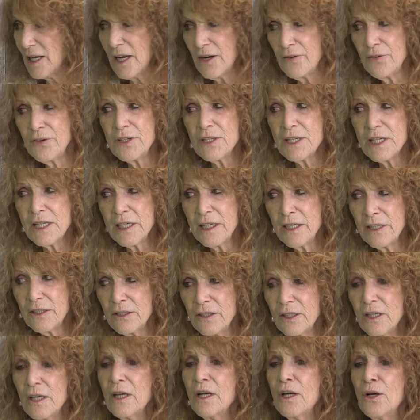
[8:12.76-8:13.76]
Every mm-hmm.
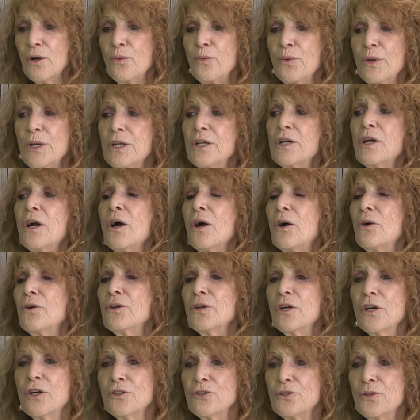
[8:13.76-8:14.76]
year we go
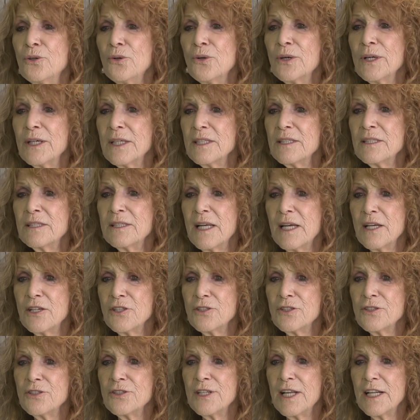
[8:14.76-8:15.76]
to
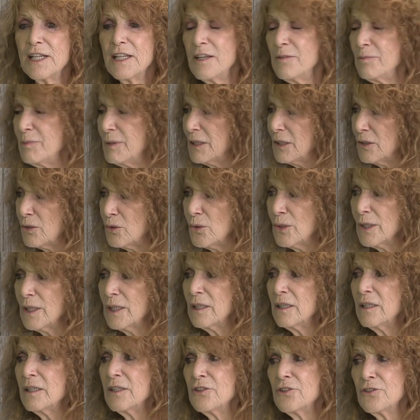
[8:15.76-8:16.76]
organizations that have been
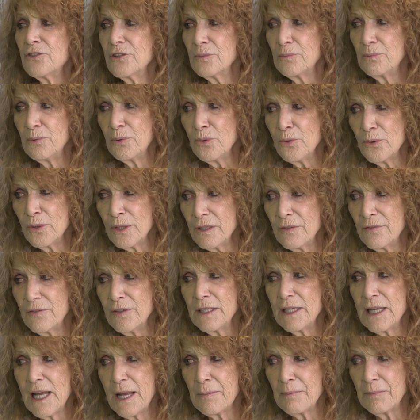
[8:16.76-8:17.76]
loyal and supportive,
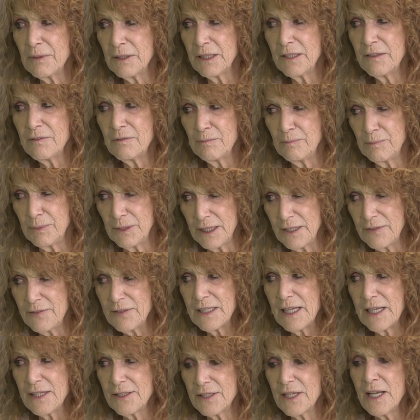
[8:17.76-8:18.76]
and I believe
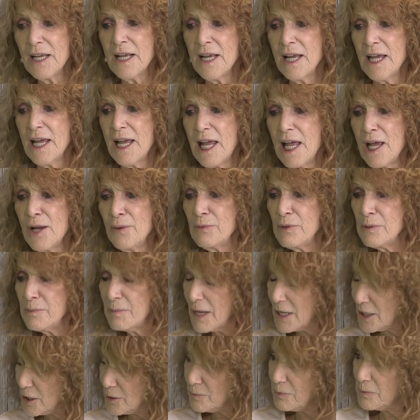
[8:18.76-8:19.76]
in us, and we
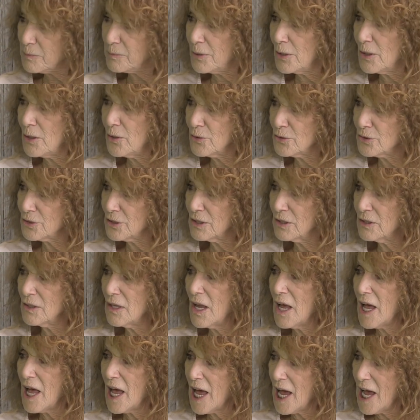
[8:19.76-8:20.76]
make a proposal
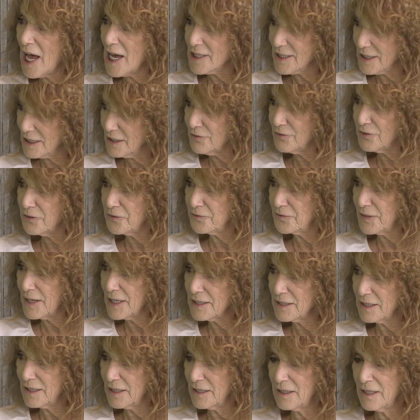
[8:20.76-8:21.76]
mm-hmm. asking for
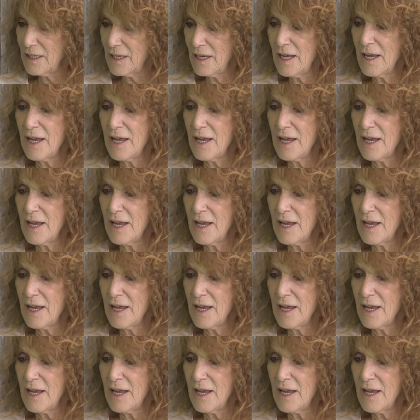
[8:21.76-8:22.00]
funding.